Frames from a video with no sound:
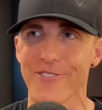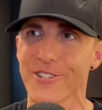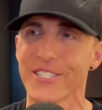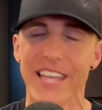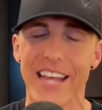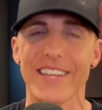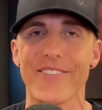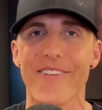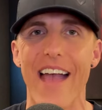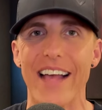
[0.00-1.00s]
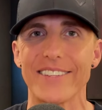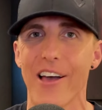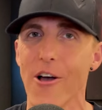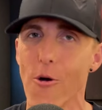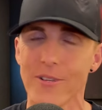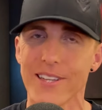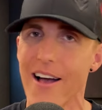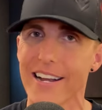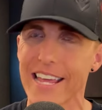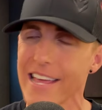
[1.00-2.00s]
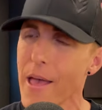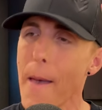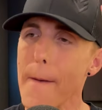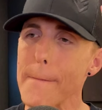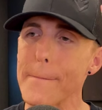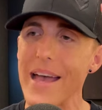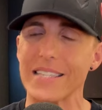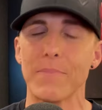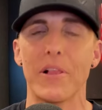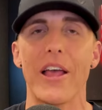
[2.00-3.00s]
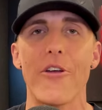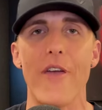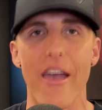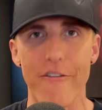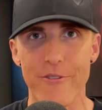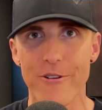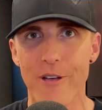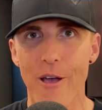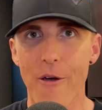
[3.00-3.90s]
They're just kicking their ass, huh? Ohtani, best player ever.